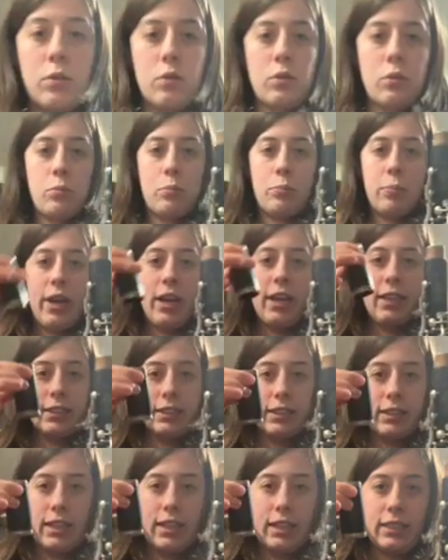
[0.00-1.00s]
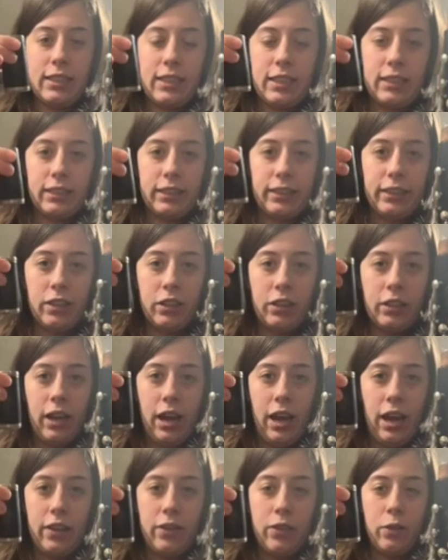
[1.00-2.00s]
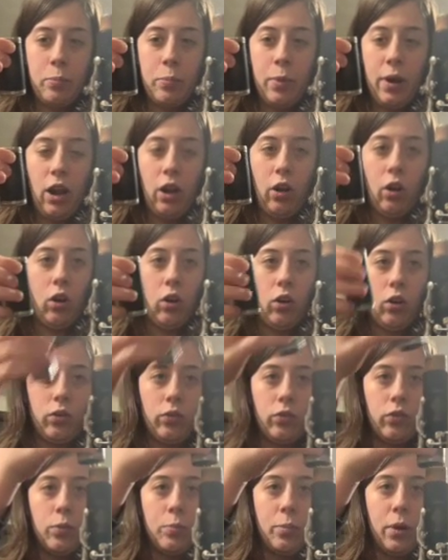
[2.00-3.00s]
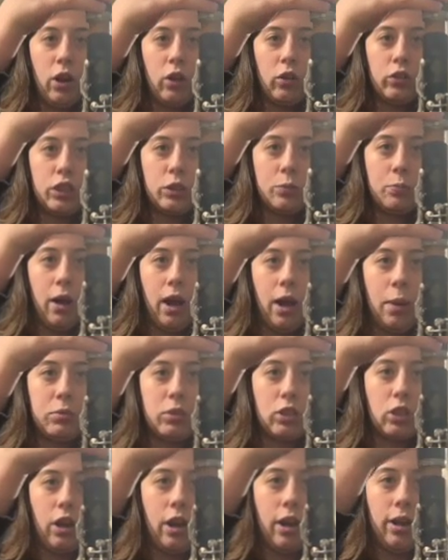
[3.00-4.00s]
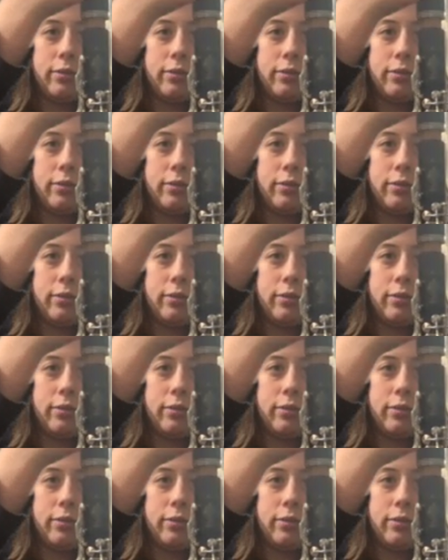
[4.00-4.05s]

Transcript: piece is this little guy, the barrel. The barrel just pops on.